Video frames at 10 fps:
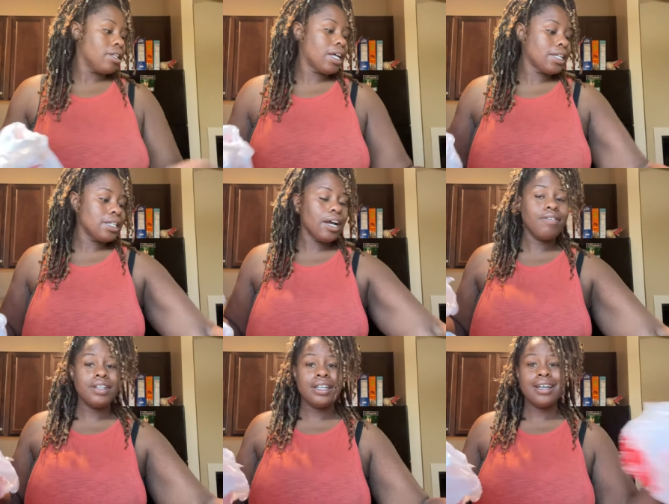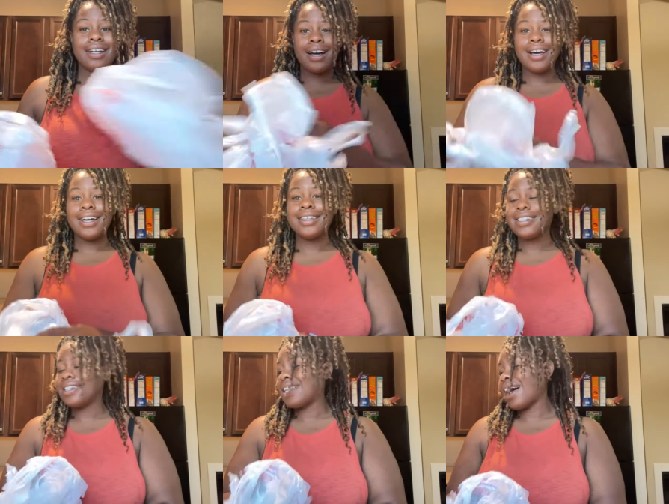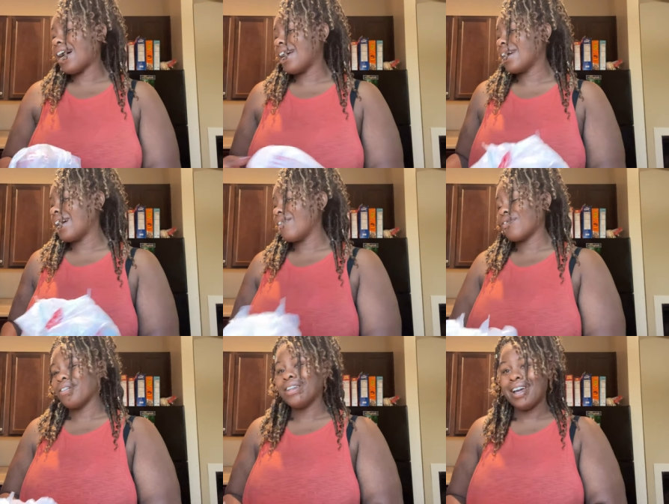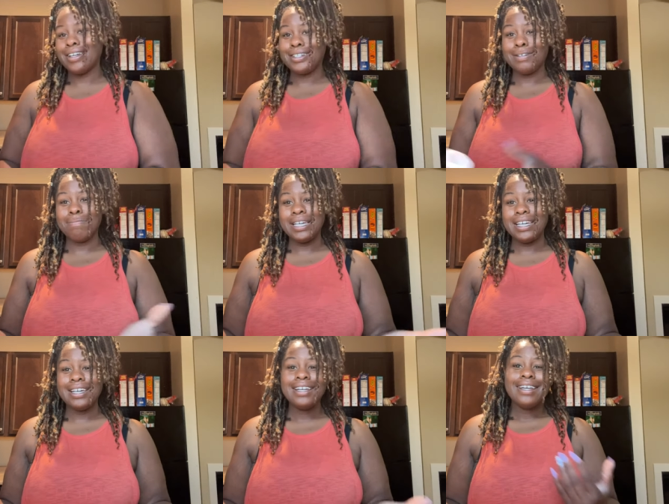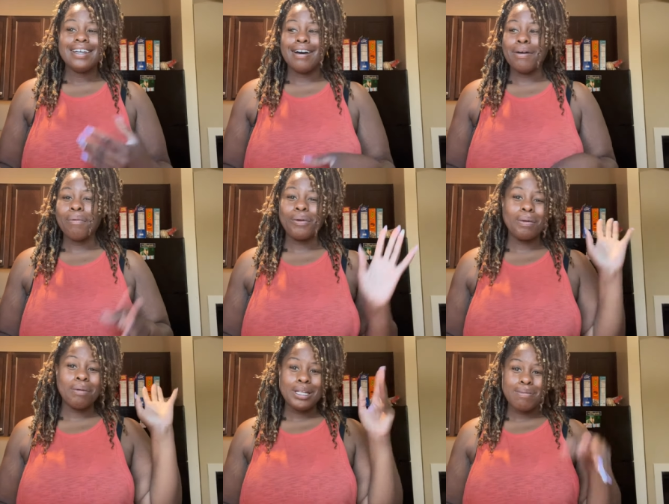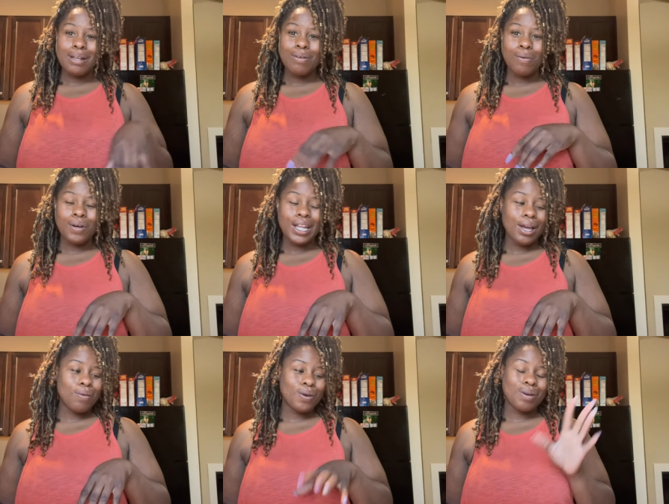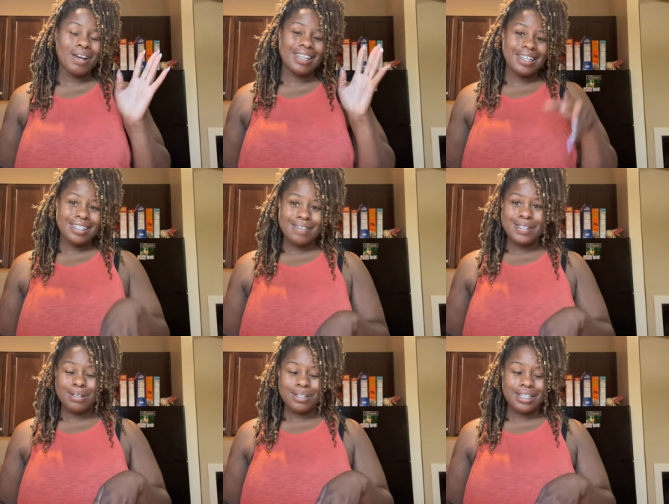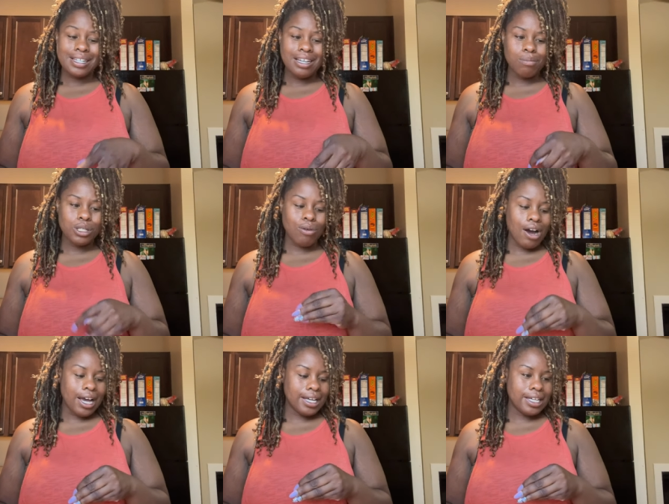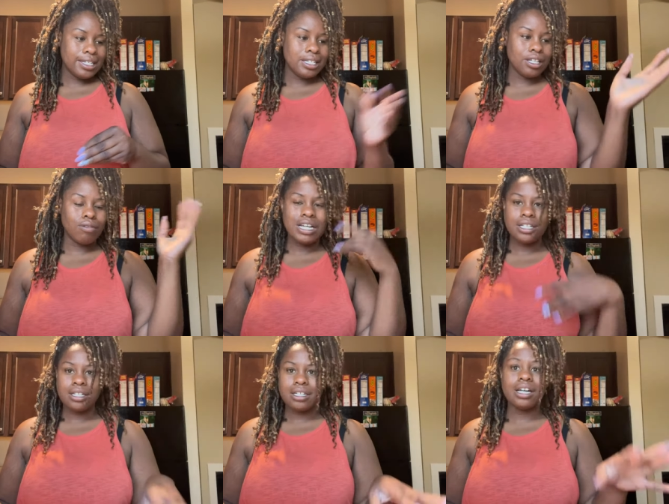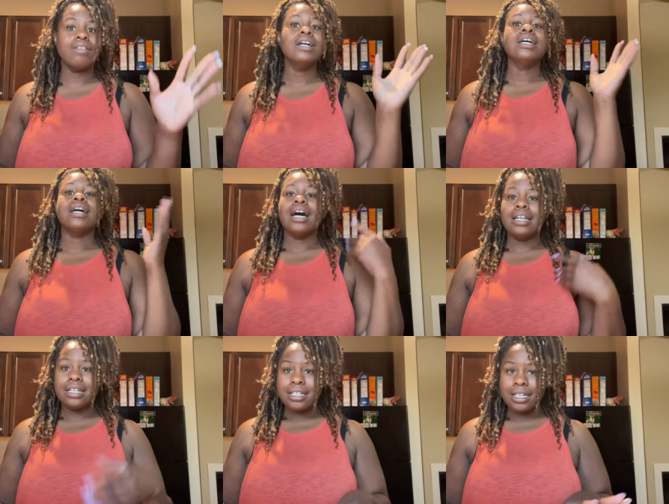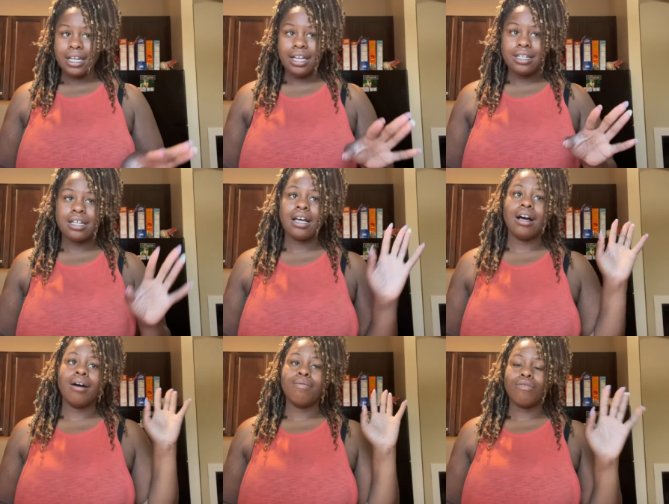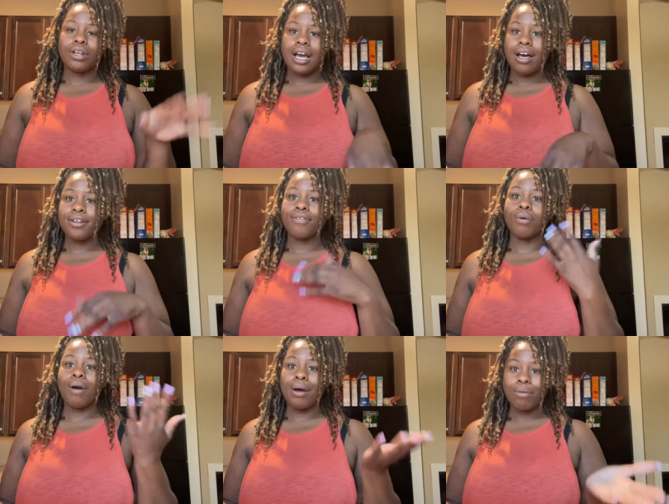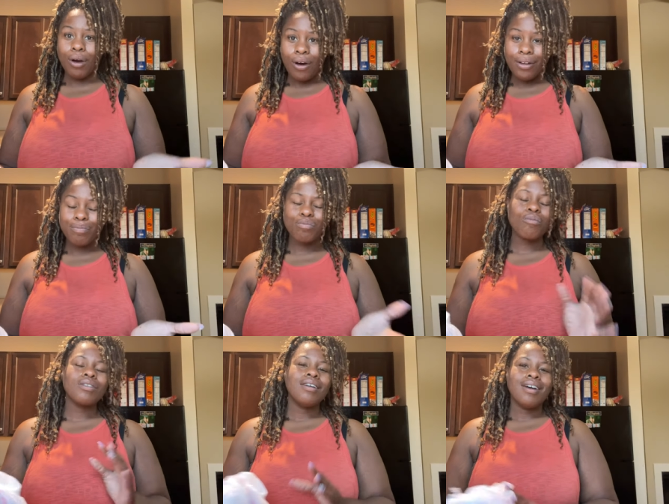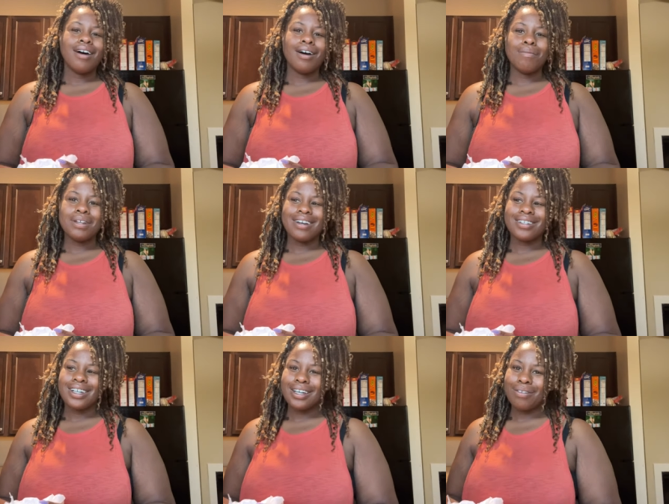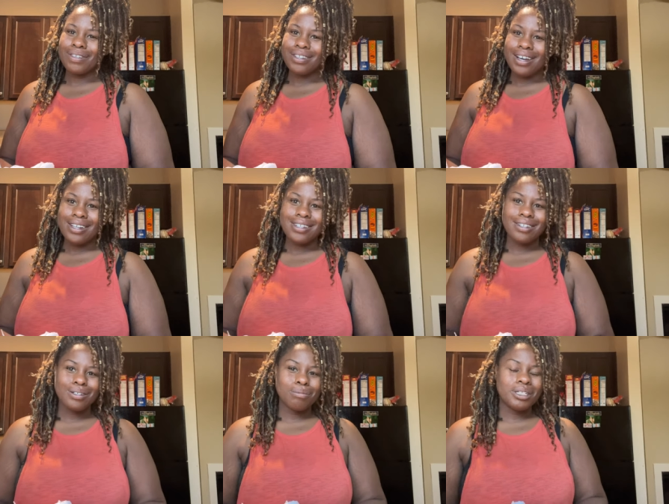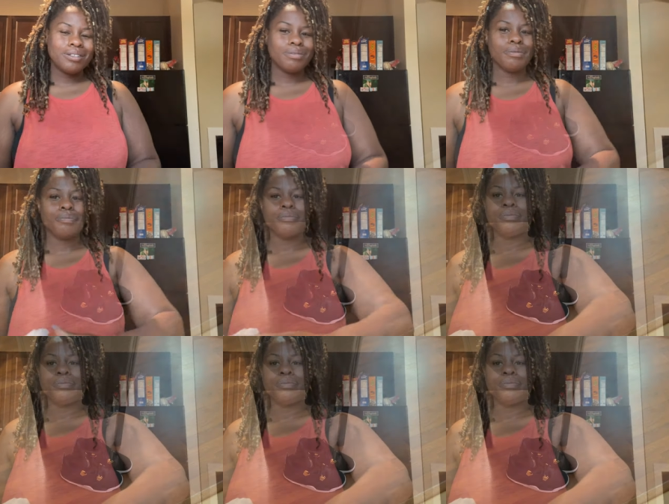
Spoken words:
that's everything, guys, that I got from the HEB. I'm going to place my little online order while the kids are still asleep so I can see the rest of the stuff I need to get for the house for while I'm gone. And I'll check in with you guys in a little bit. So I already